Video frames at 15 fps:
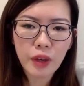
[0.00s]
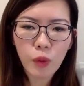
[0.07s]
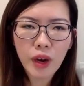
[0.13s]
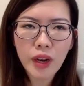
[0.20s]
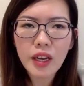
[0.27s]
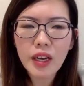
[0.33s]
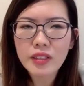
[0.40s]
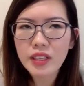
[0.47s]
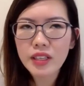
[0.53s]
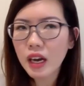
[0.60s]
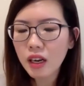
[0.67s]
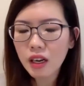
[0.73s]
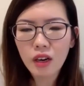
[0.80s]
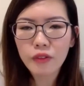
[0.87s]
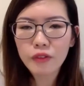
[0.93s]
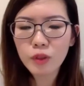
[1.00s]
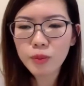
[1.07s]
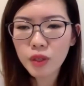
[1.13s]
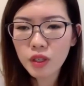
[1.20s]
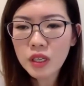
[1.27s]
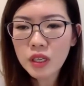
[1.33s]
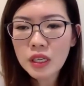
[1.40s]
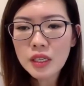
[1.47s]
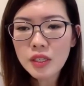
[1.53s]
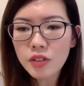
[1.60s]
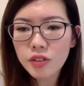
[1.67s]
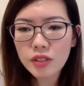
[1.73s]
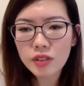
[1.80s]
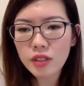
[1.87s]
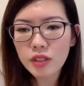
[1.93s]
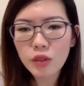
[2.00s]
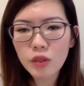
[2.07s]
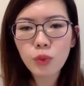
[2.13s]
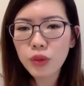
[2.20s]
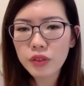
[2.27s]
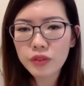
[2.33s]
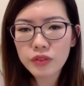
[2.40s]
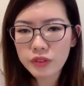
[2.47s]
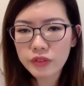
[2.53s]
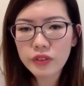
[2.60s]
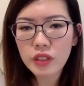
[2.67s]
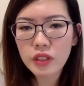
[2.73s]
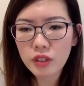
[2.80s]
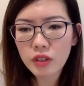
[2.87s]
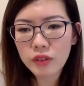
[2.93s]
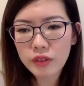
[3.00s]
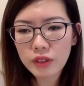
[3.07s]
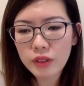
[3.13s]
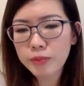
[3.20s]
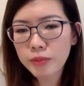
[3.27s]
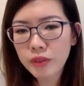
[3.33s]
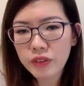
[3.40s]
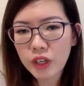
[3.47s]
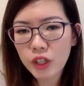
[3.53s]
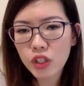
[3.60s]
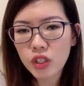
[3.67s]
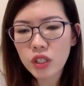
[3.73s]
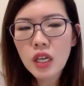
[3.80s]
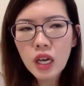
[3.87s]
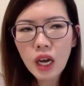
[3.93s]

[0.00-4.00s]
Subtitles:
Why are they uncomfortable sitting with the feeling of imperfection?